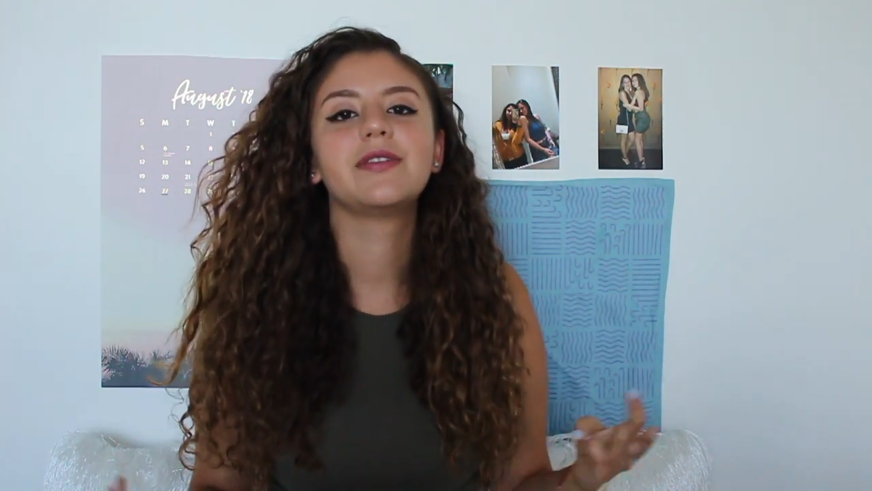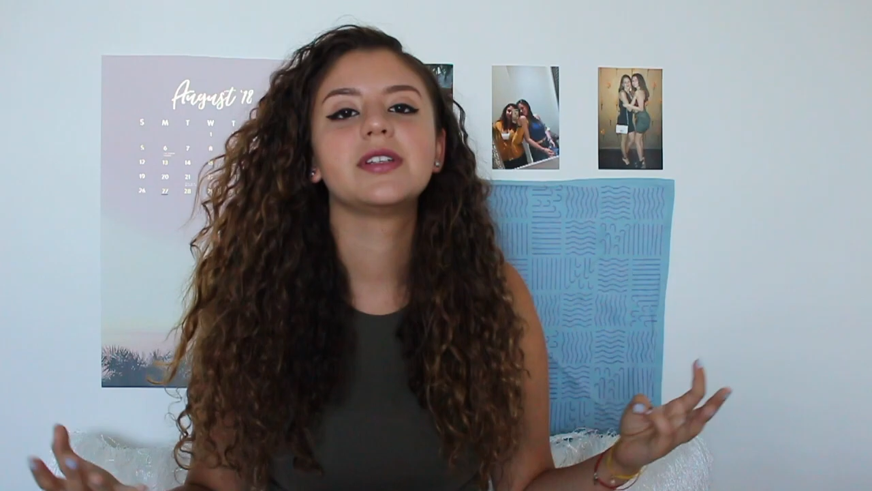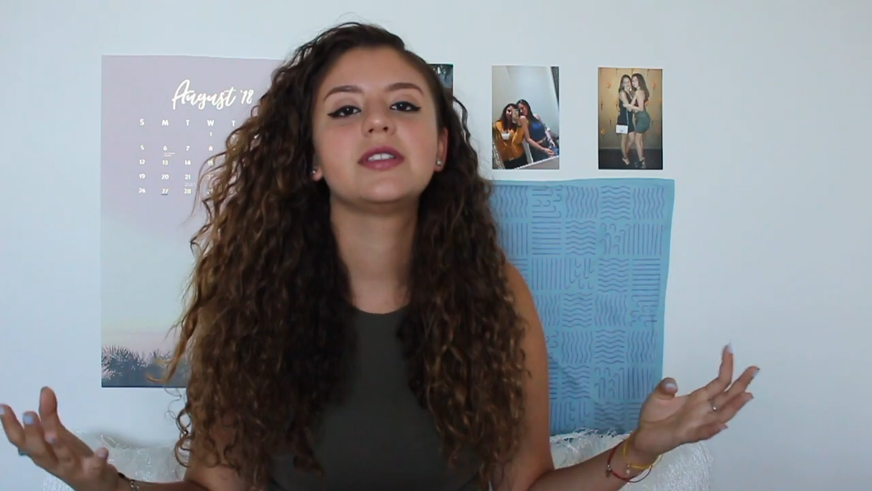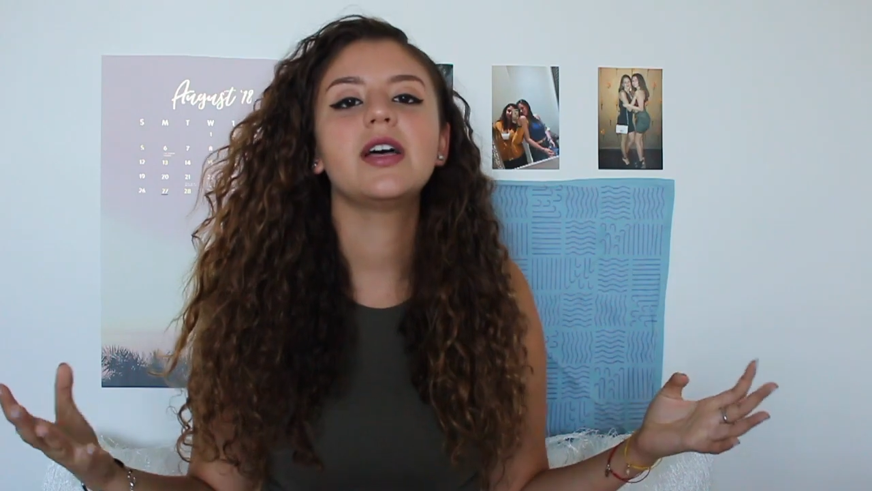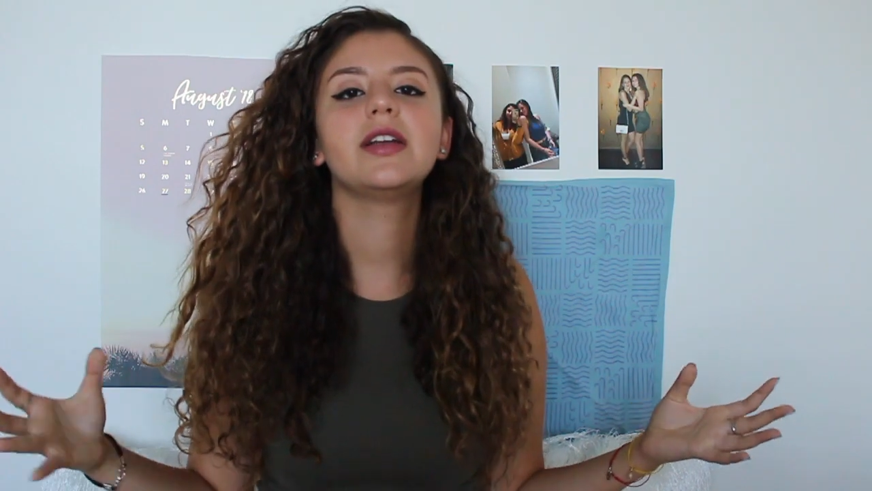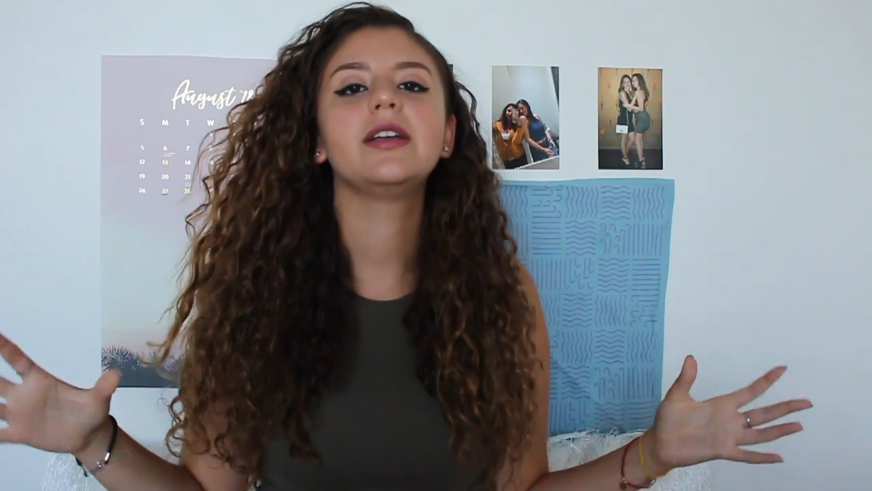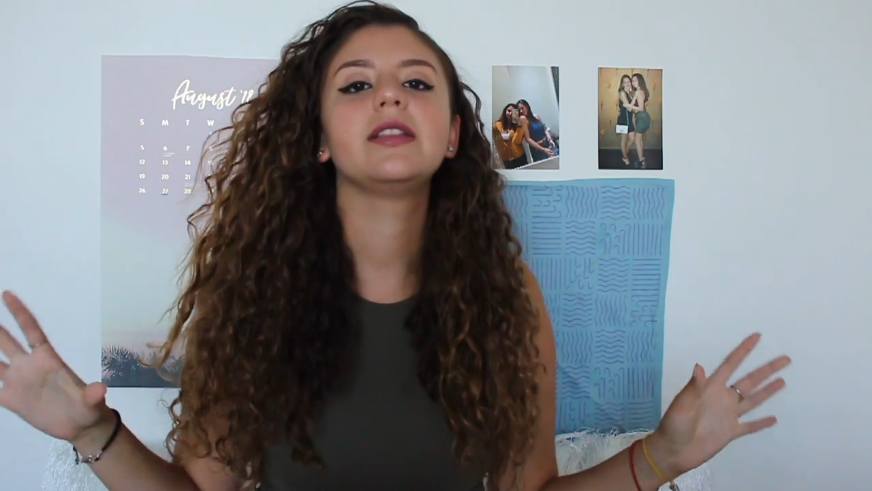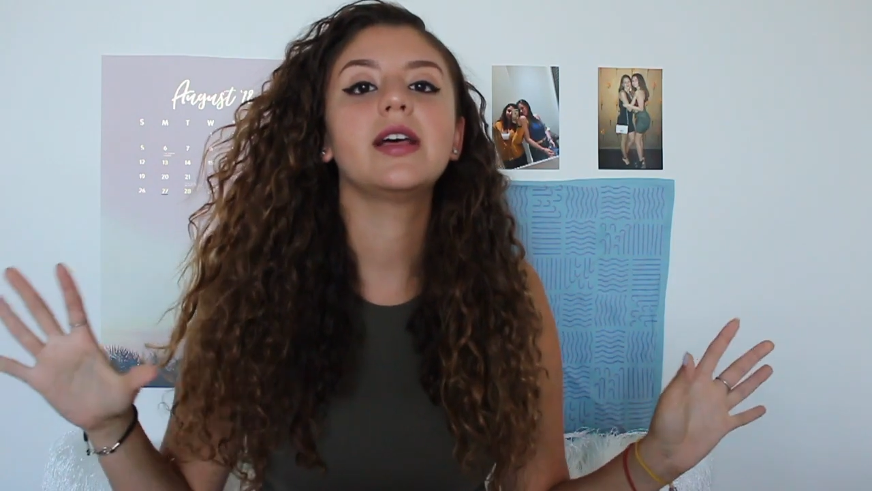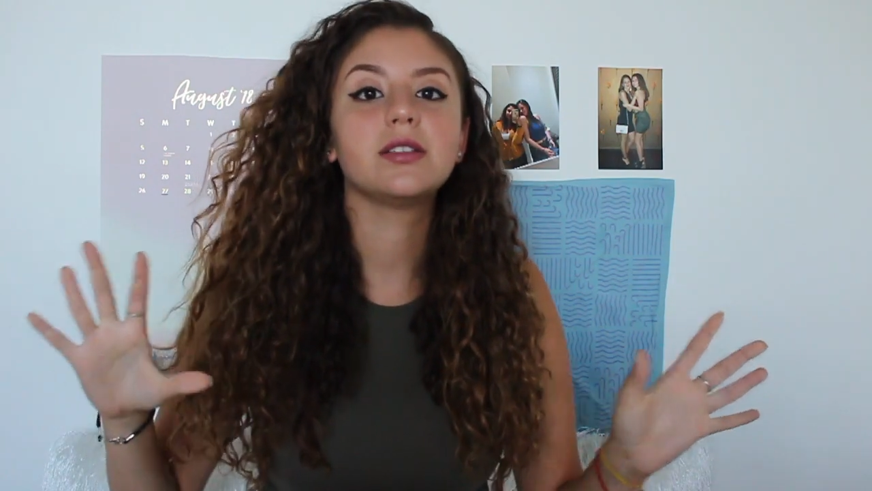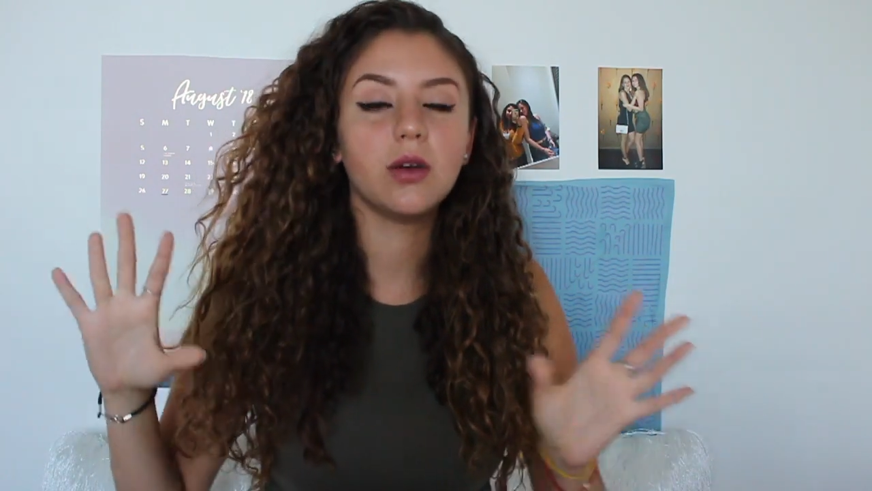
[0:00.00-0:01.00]
For
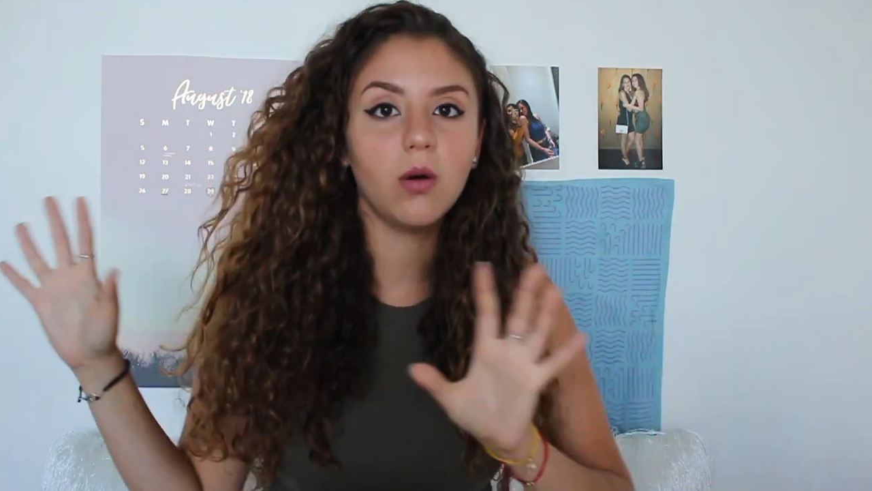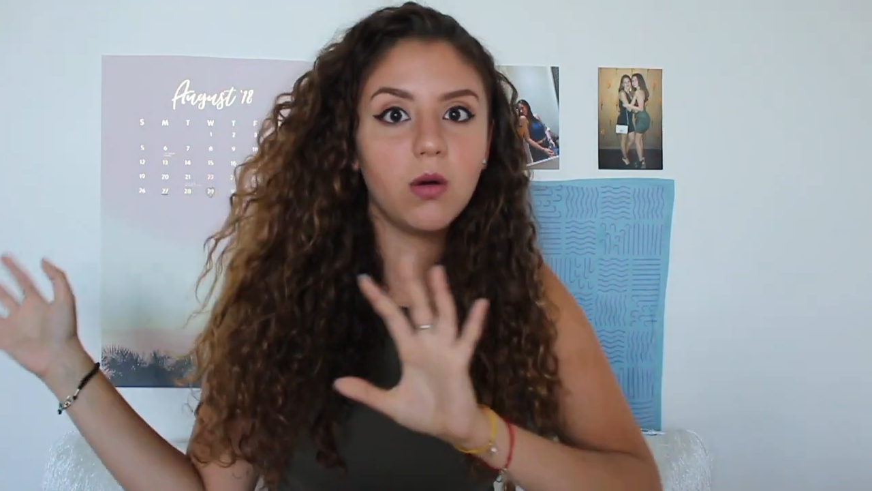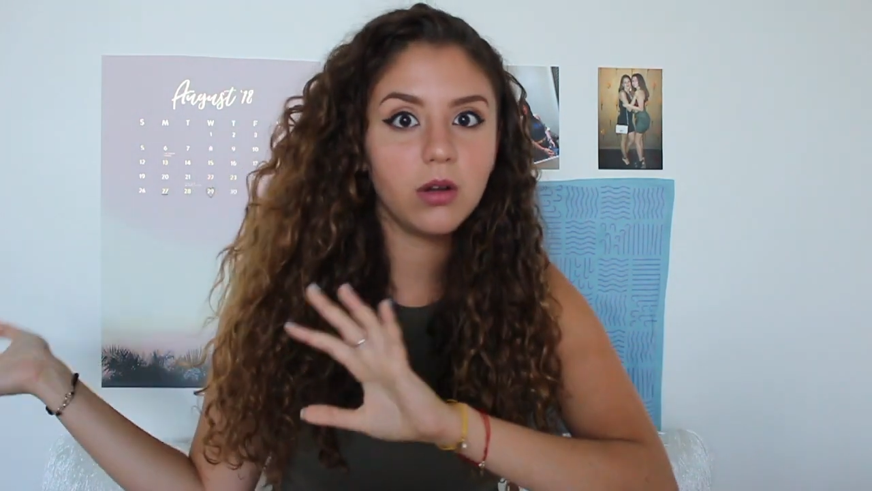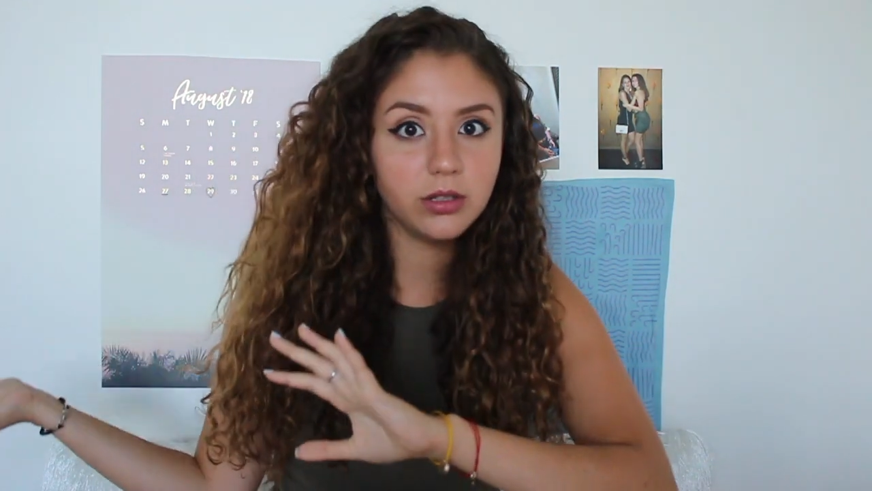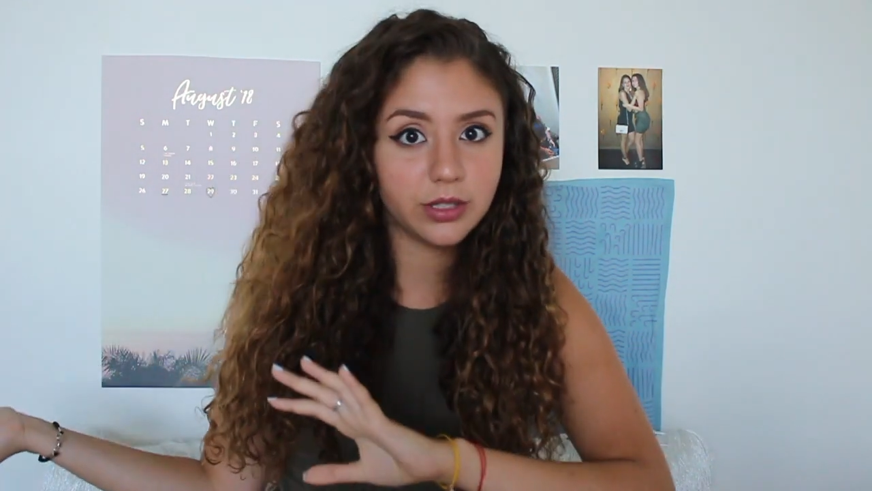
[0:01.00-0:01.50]
studying, that's a whole